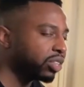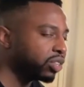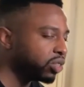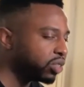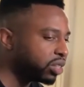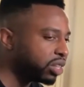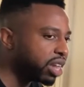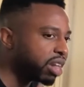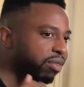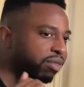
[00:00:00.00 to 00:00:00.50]

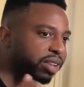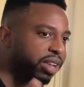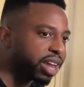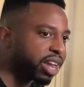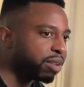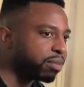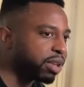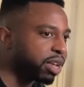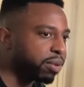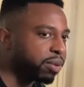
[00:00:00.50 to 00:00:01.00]
Because you definitely
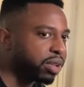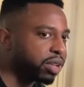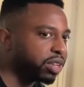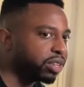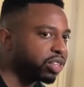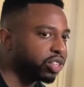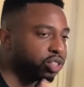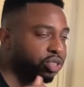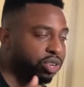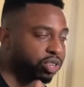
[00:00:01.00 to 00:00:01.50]
got to be able
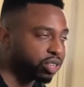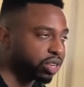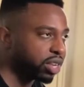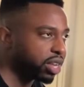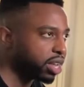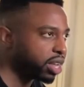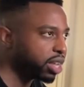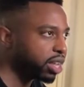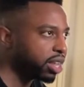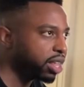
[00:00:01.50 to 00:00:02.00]
to trust
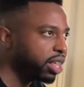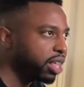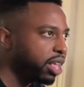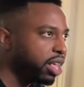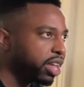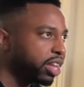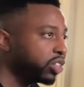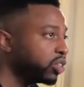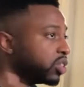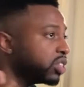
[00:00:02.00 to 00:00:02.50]
your gut,
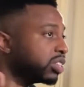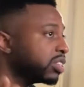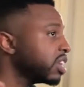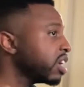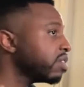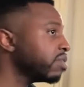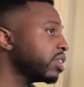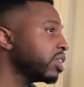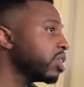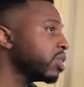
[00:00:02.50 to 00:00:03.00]
because you
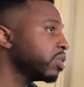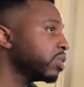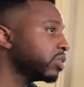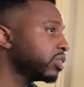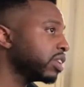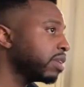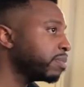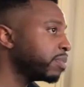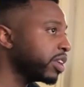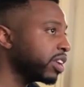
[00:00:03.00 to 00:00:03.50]
just never know.
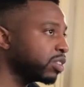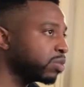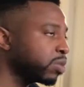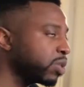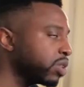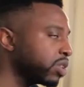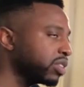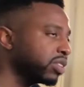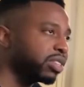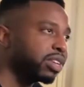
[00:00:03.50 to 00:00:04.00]
Some things
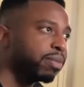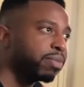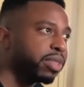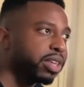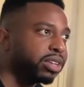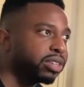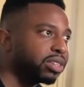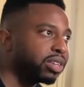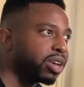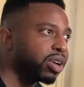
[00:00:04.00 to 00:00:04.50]
work and some
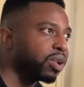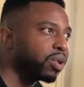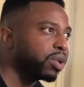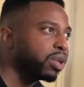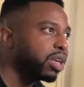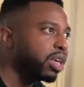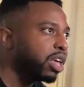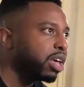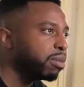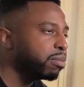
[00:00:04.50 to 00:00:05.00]
things
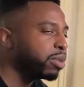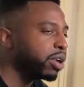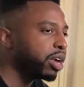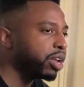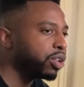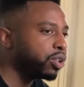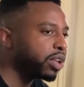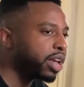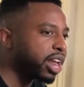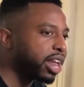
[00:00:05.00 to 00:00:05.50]
don't.
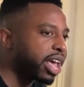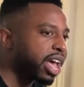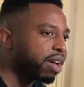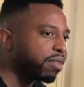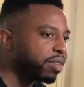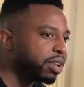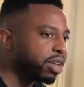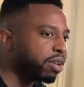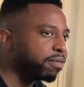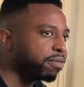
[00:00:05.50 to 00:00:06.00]
But you got to
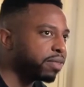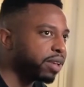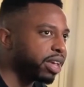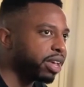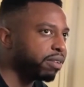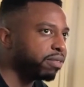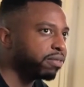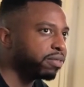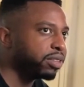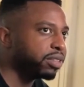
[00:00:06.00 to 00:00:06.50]
have enough
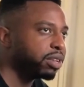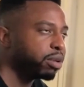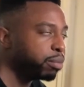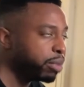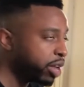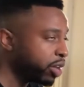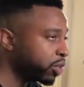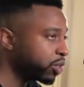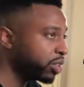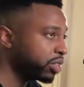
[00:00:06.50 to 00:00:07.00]
faith
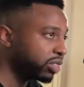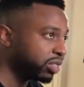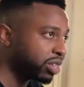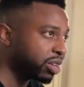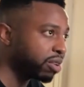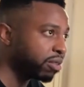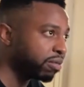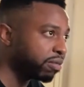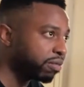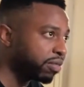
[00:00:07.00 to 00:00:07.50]
to bet on
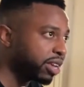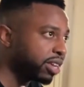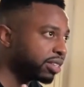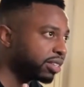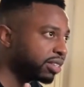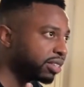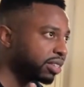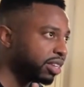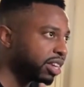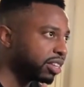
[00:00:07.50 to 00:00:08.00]
yourself.
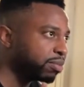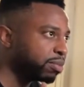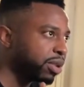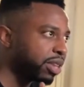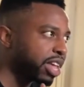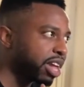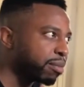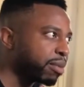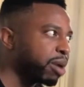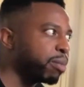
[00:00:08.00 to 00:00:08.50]
That's
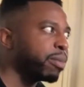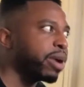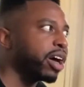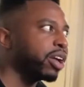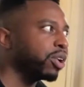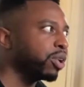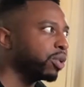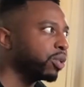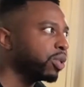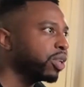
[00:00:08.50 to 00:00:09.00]
been like my
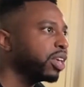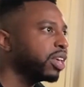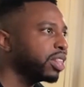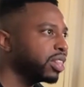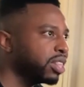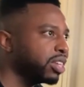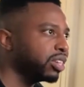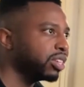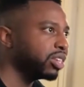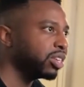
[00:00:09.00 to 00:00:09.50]
motto
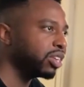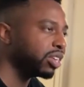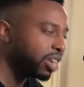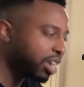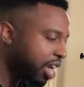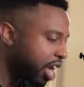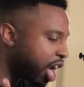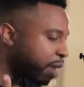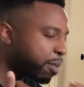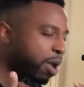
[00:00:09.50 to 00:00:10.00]
this
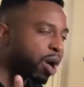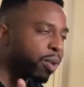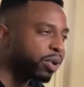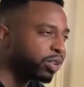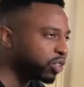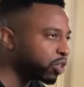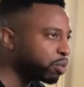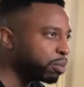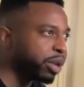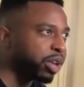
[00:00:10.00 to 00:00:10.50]
year. I'm
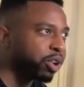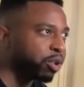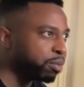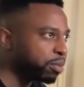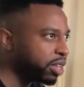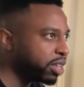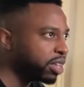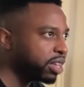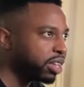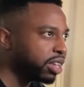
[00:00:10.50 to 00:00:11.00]
always going to bet
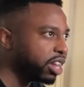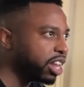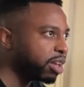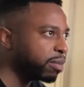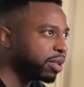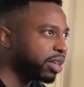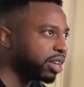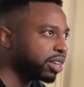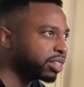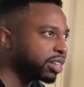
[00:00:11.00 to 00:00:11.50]
on me. You
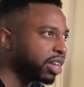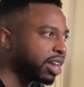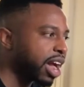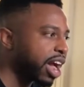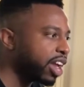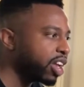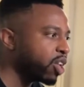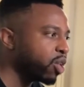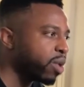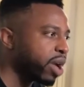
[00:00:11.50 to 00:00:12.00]
know what I mean? Because
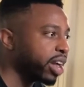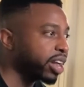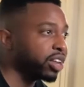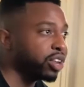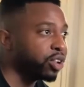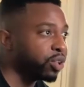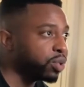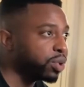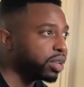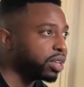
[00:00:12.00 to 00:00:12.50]
like I know I
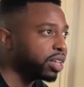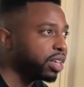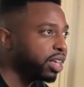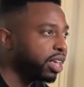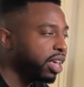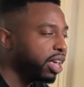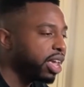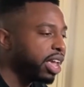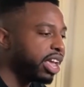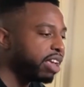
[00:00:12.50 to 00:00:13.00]
can do it.
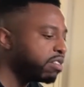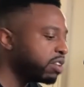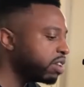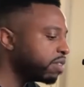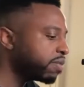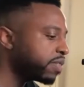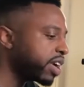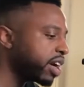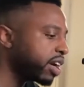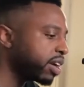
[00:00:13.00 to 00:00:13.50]
And
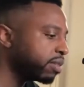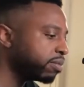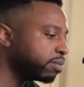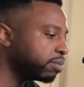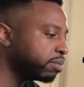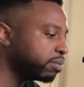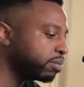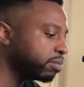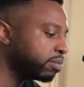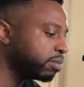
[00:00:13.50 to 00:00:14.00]
even if
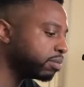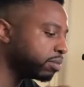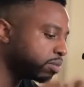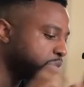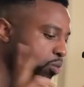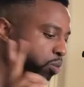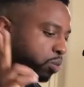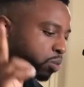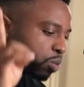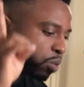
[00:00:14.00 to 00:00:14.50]

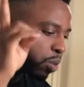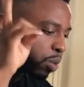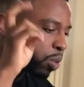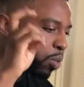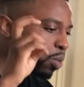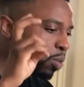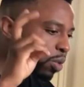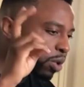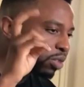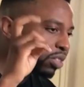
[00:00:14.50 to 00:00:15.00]

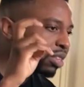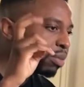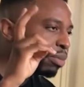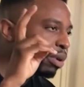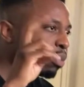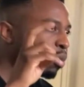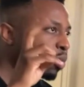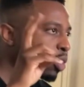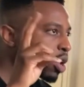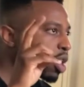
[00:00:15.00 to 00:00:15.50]
what
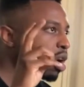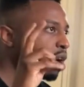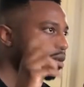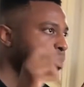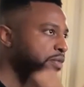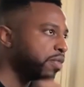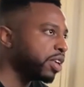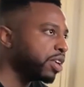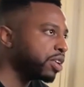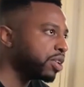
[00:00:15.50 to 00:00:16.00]
some people would
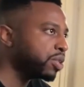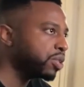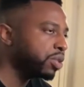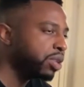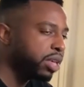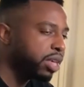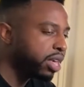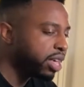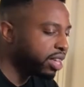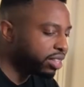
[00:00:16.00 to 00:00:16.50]
call
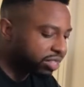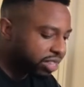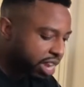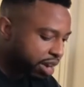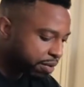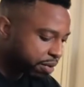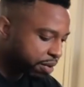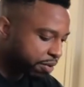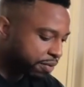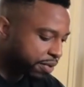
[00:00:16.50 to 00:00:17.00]
fail, it's
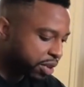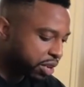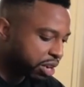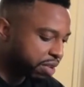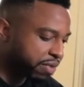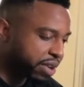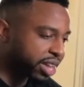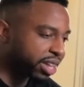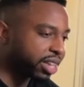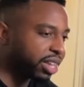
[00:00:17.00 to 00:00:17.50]
never a
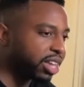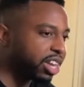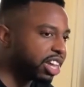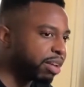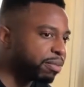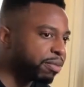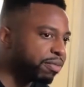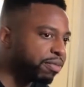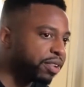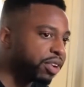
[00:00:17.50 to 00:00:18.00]
failure if I can
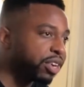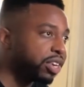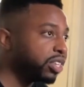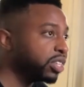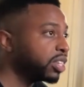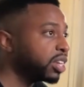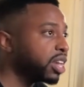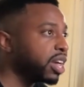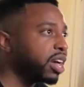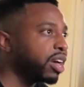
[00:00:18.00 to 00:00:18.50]
get up and figure
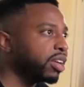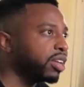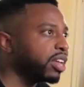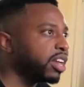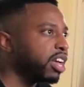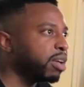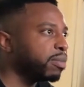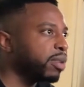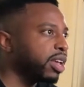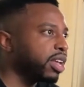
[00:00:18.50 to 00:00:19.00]
the shit
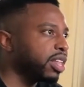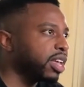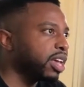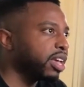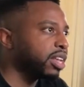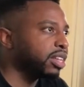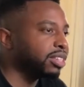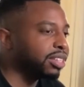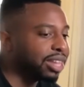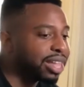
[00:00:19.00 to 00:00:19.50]
out. You know what I mean?
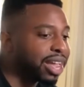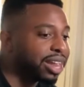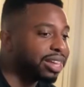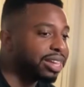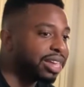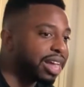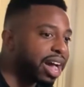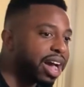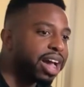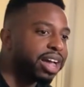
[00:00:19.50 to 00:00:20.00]
Like until
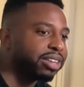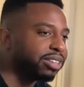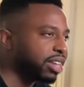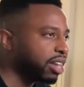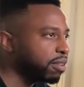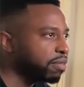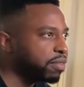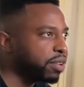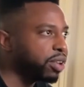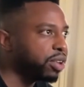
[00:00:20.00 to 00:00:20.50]
I die, it's
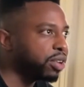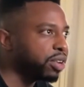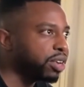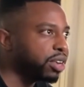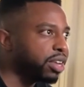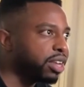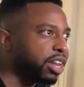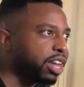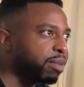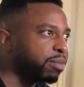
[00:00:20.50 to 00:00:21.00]
not a
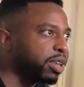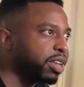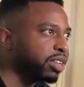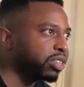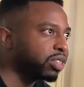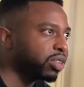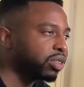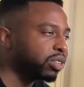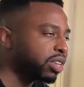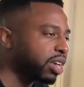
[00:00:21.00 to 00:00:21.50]
failure. You know what I
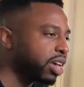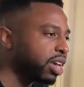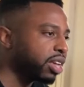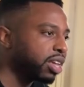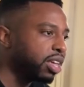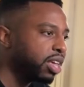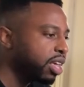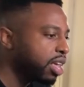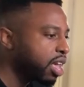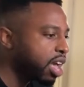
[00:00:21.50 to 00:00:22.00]
mean? So it's
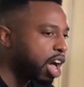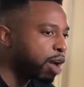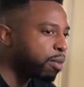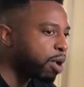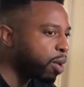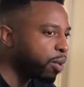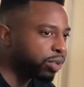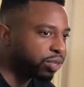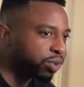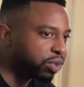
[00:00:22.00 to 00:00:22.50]
like
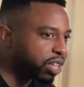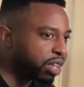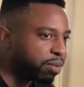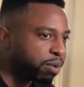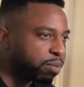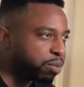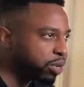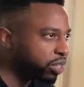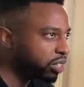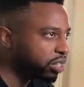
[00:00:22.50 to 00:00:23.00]
I'm always gonna
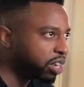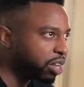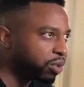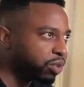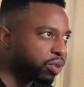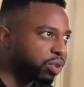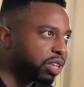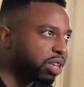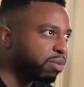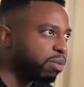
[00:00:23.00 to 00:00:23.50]
keep it pushing.
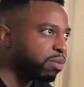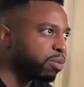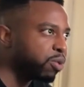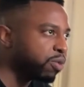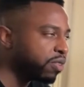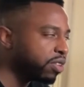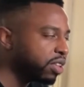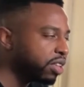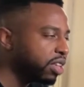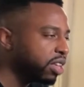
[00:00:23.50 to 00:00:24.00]
I'm always gonna keep it
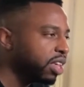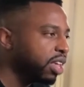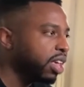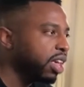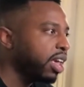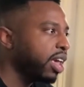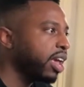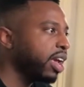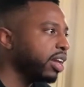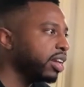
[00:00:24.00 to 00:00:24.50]
moving,
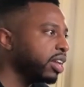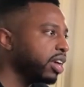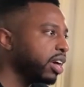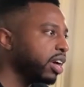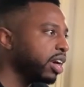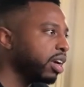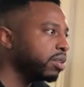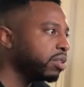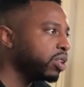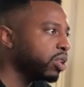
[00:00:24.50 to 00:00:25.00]
and
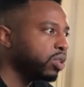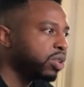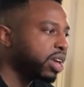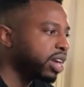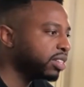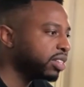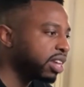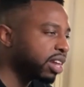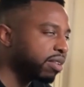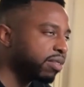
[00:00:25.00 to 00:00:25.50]

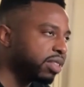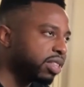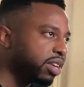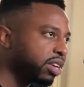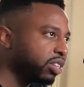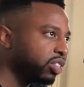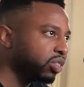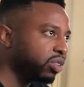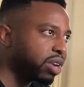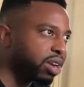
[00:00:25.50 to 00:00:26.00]
you gotta take
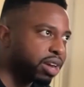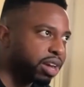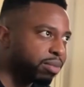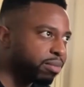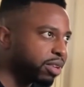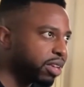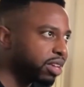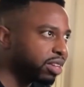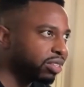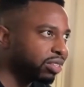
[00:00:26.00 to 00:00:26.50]
everything in
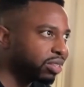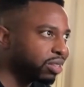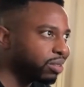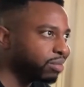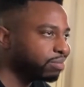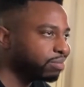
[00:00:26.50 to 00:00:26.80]
stride, man.